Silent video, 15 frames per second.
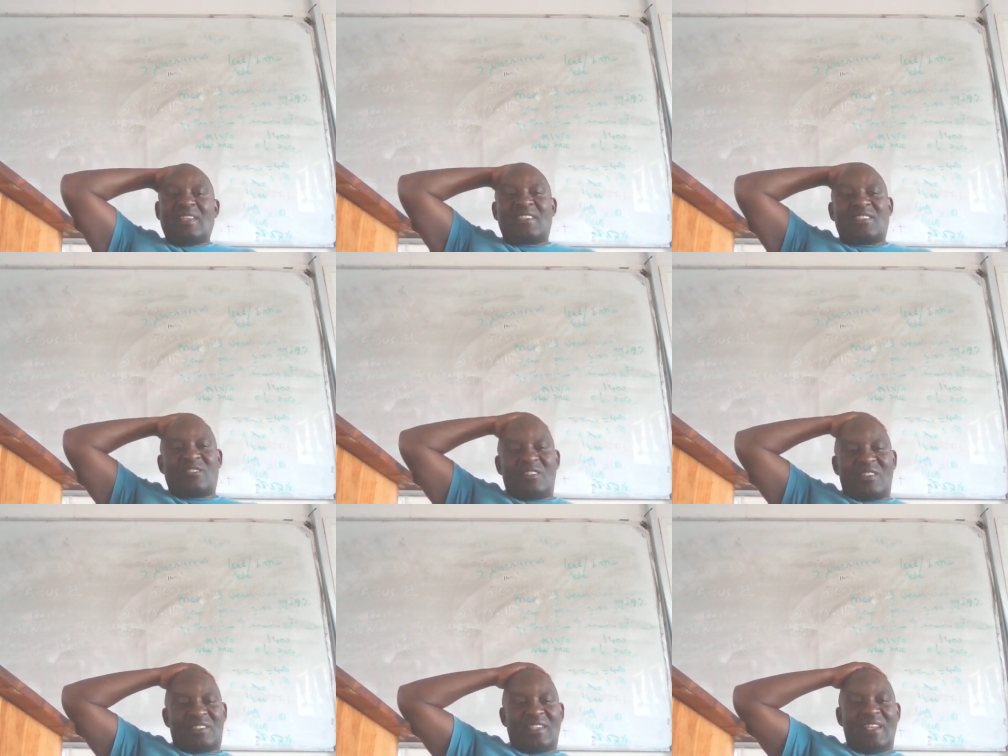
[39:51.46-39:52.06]
is
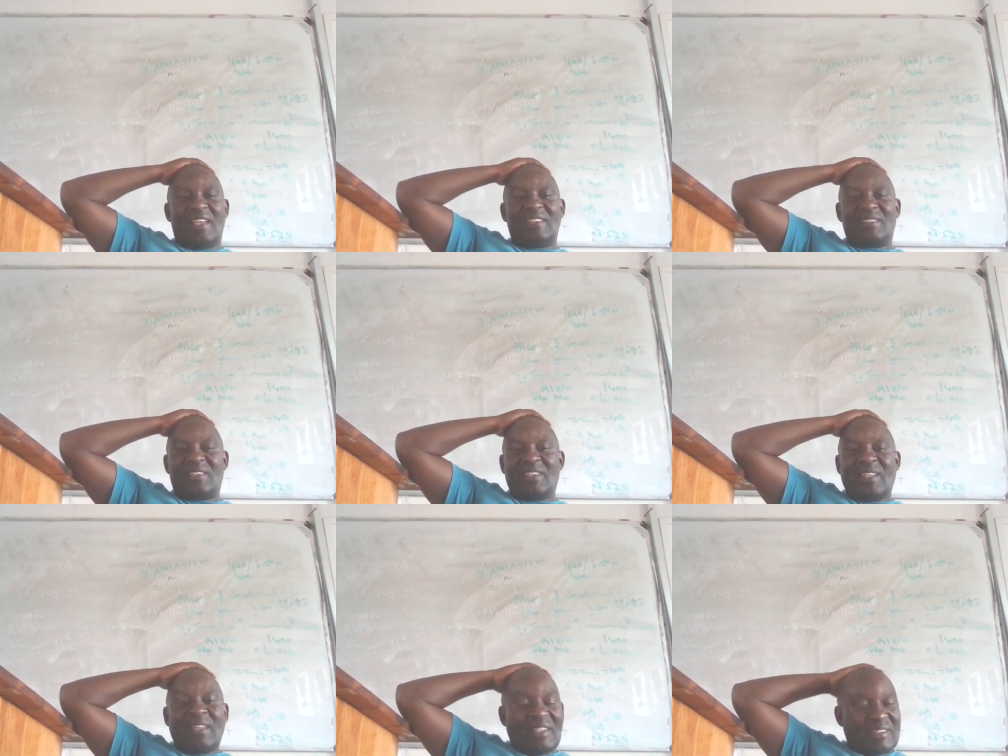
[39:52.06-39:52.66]
not a science.
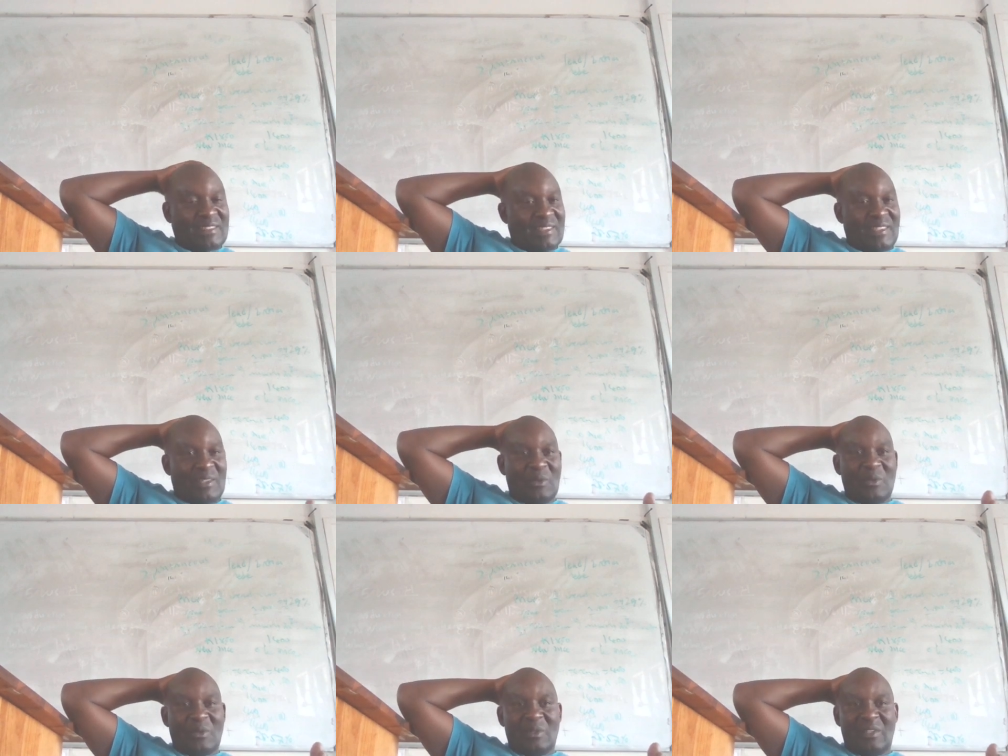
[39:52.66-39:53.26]

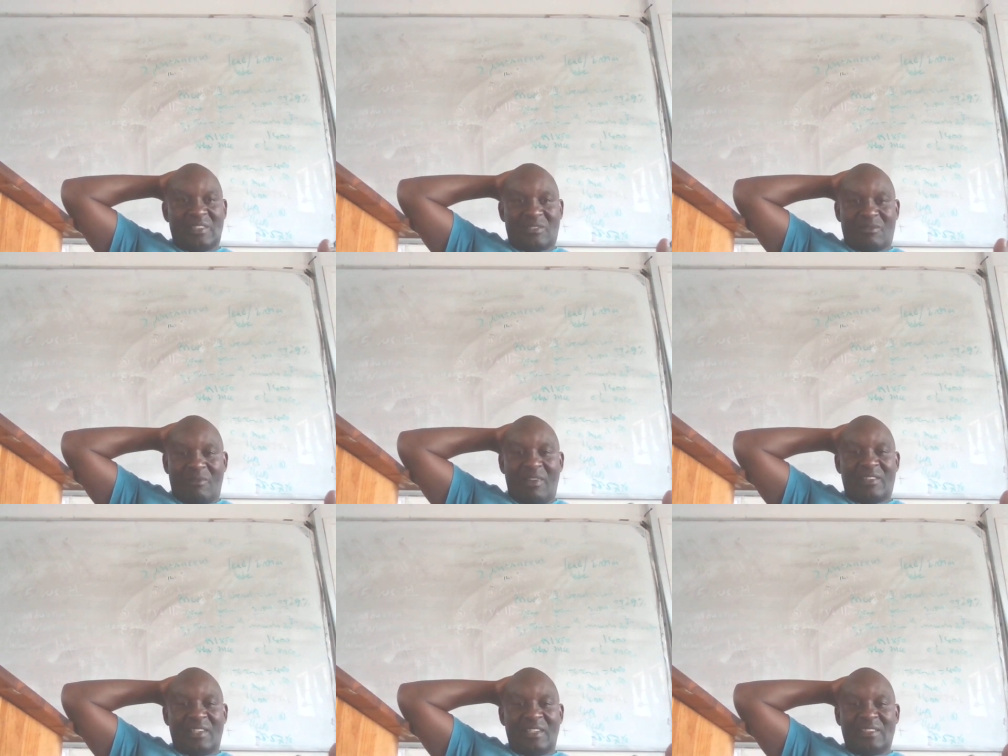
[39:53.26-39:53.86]
This
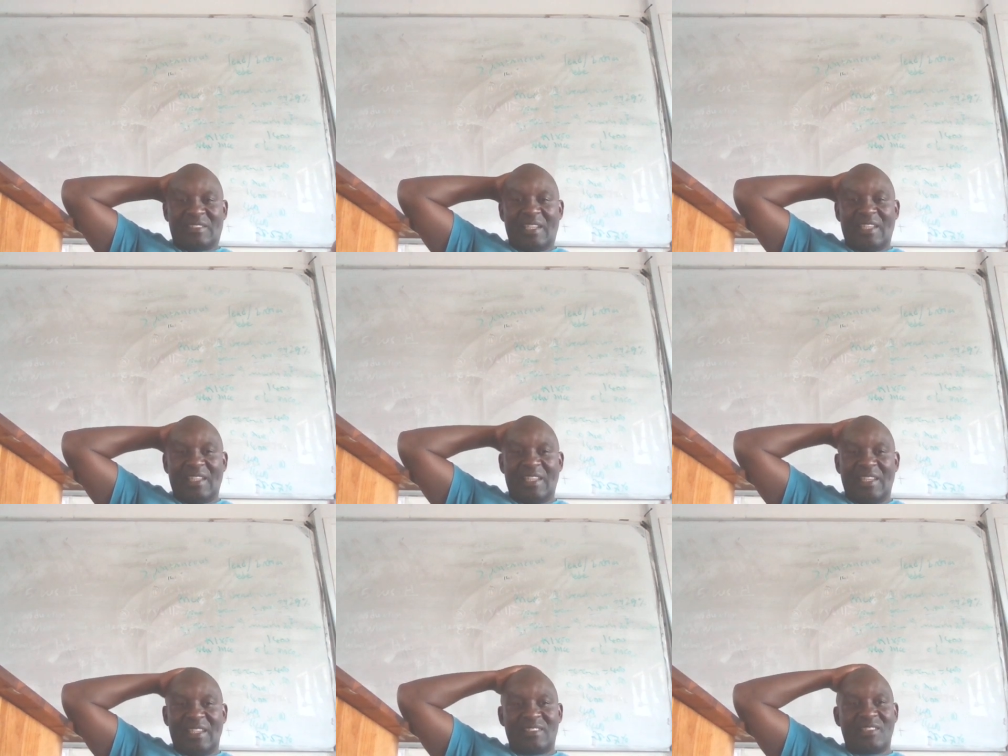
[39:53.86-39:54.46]
white I
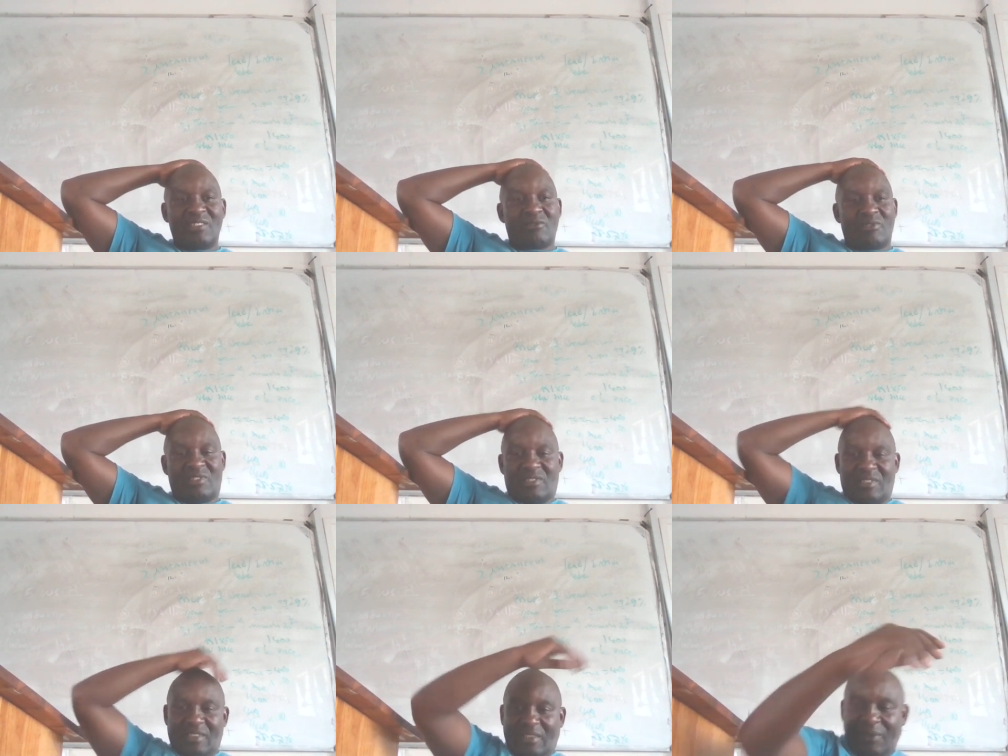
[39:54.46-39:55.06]
saying here. It's
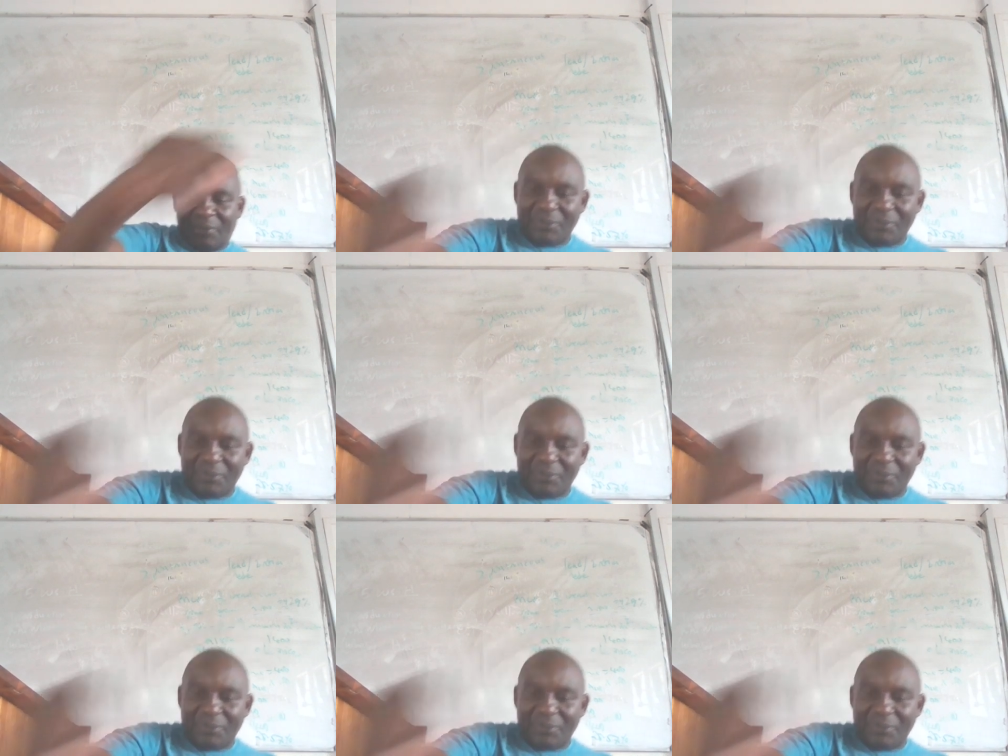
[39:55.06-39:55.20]
interesting.